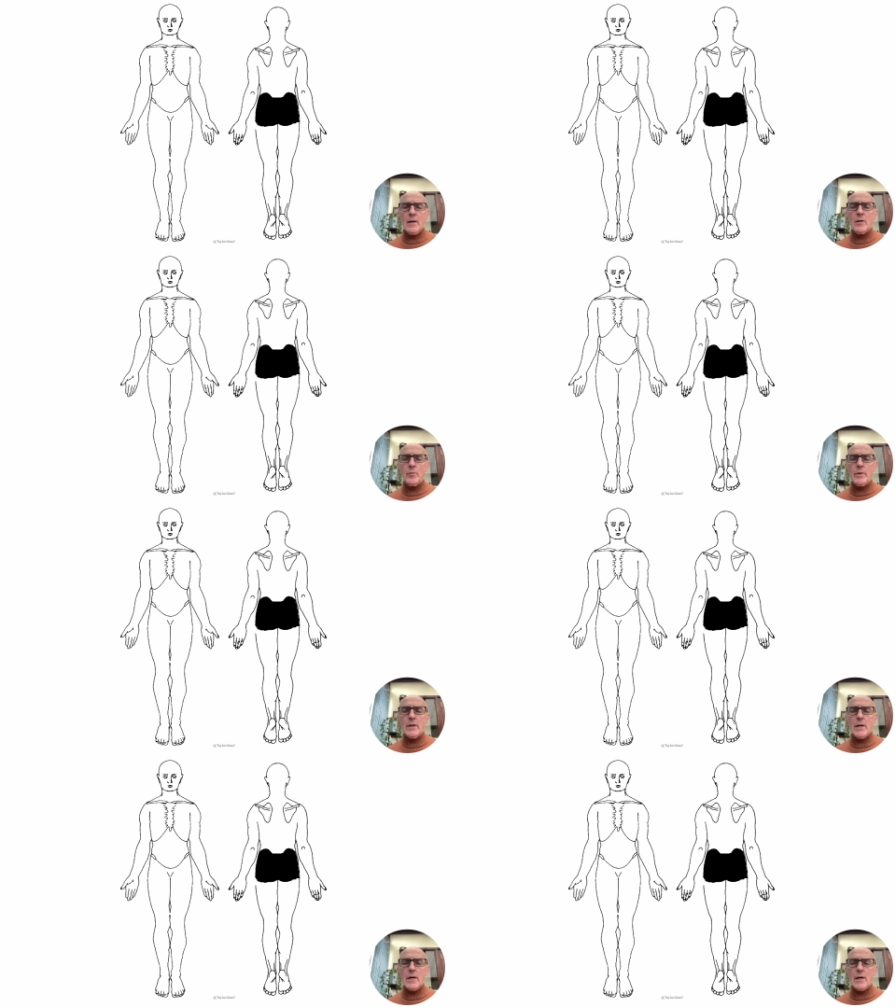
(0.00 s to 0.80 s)
you'll
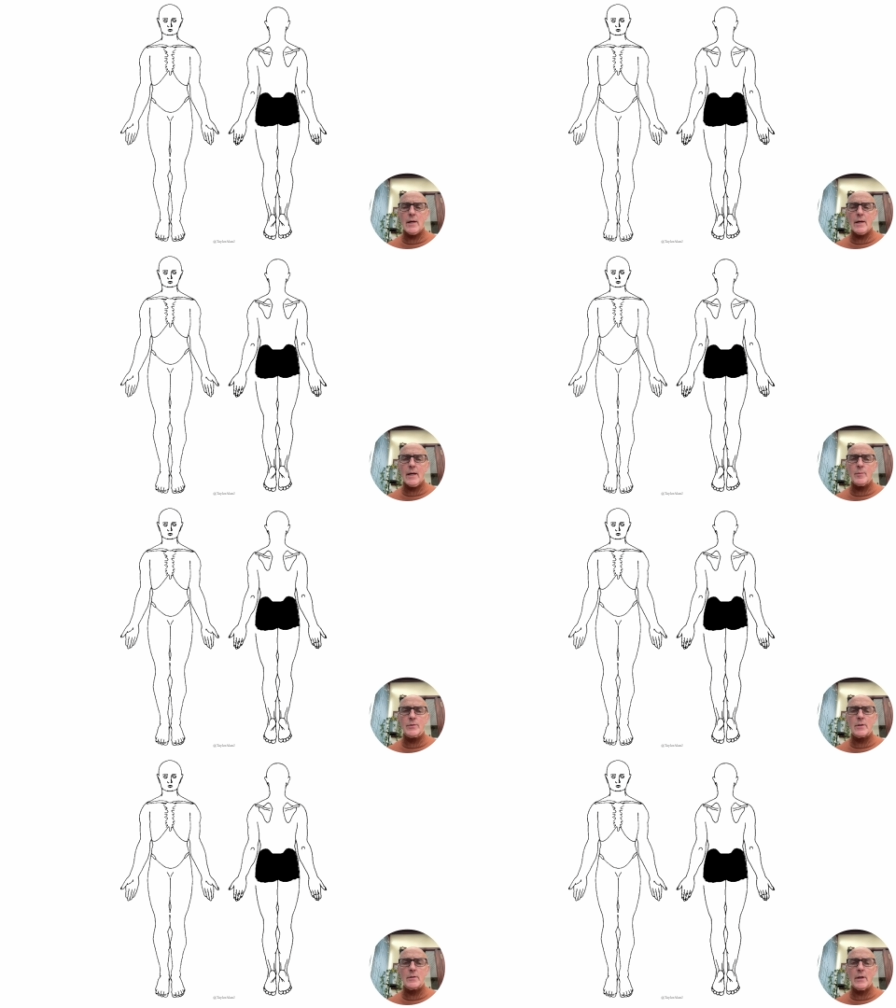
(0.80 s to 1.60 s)
be uh, able
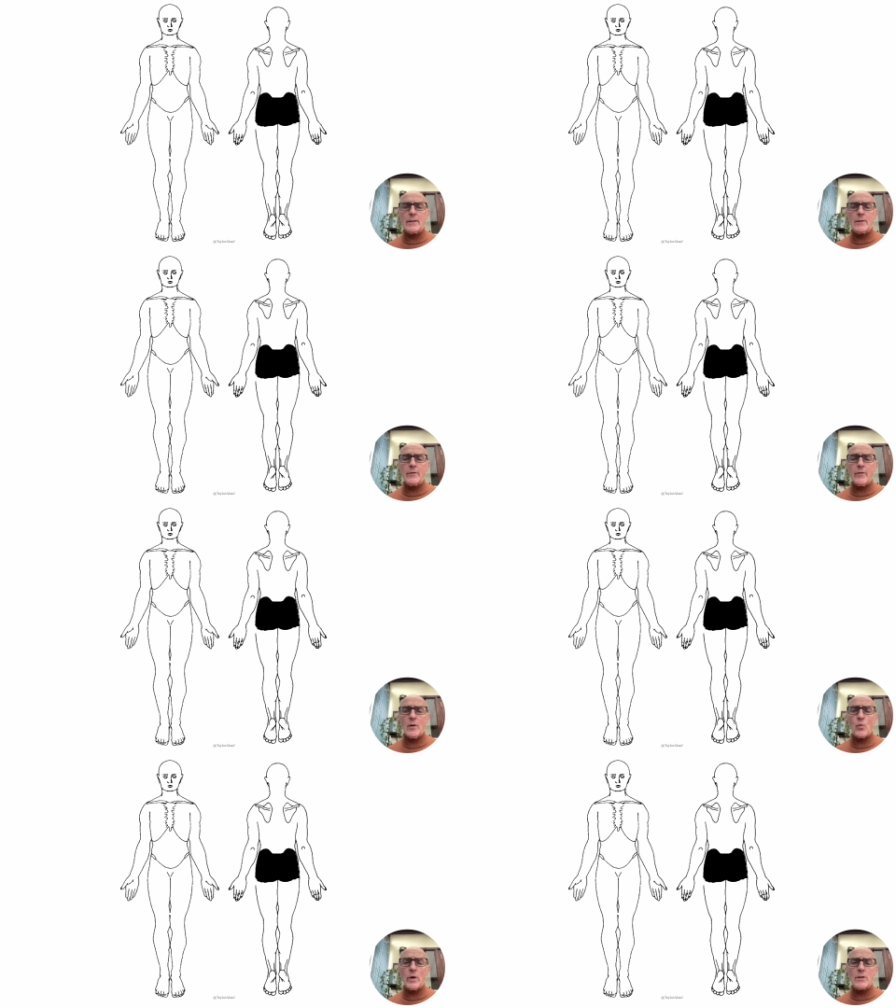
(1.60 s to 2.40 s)
to identify
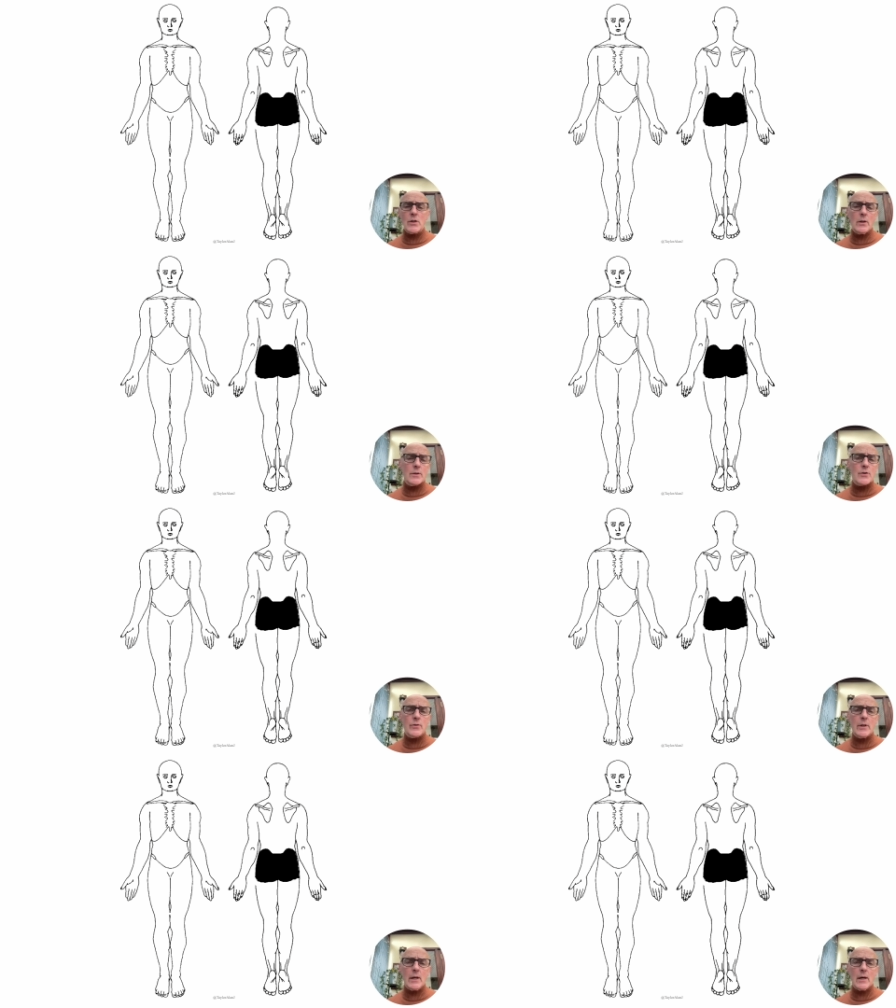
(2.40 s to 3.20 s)
which
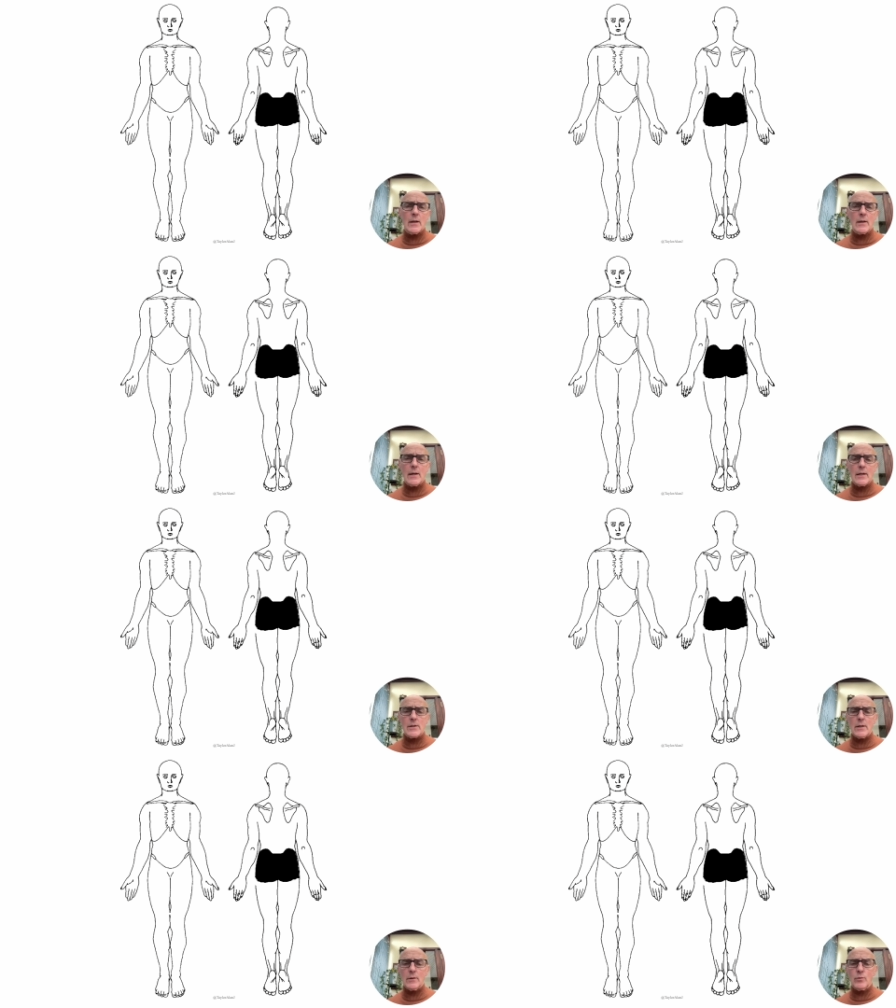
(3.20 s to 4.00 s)
artery uh,
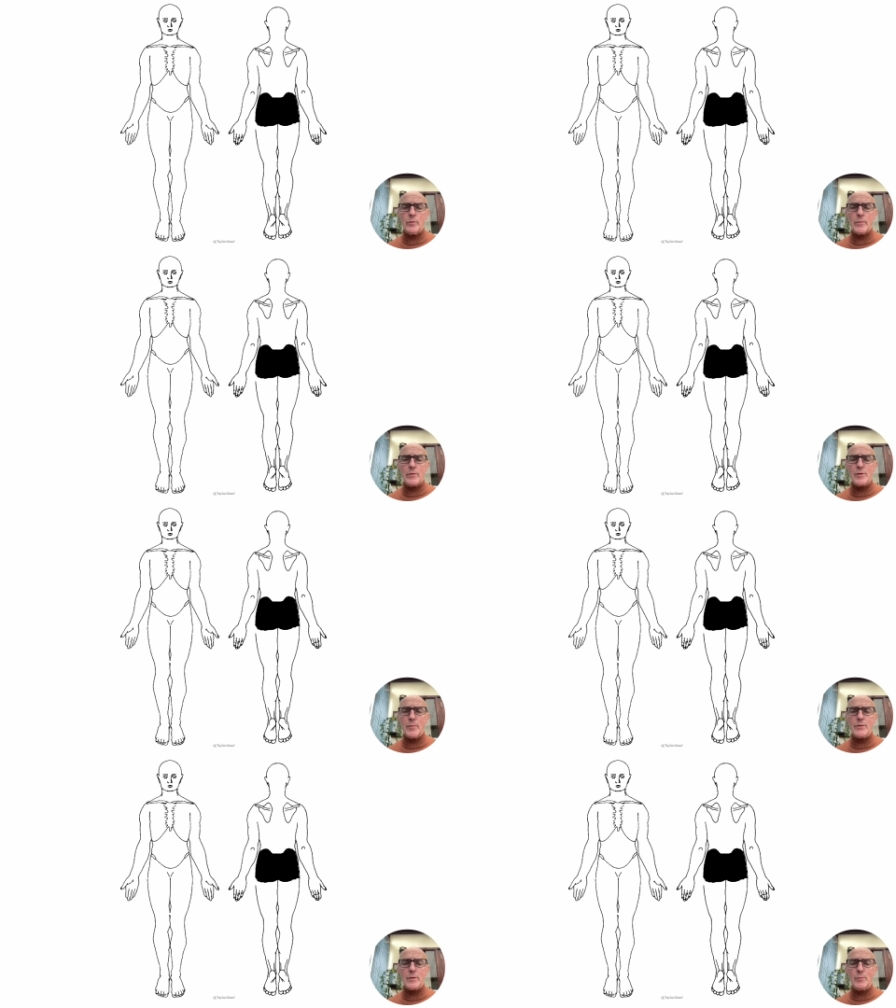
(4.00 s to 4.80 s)
actually would be
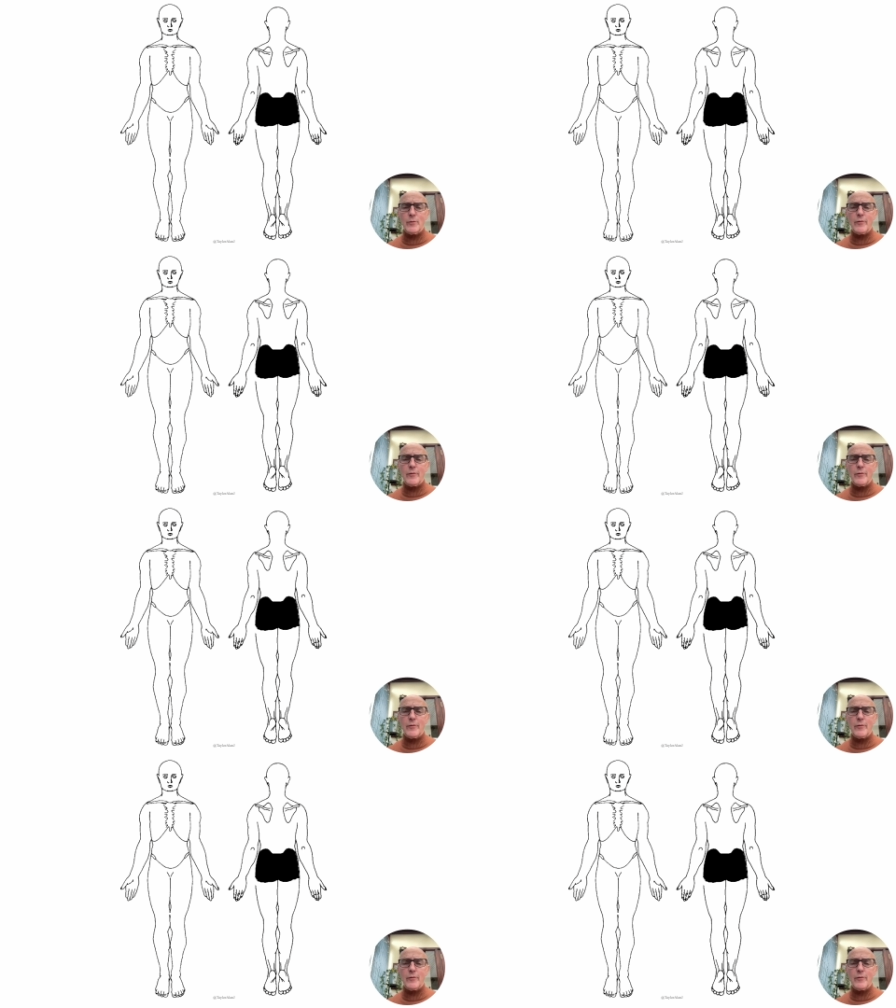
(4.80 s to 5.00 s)
responsible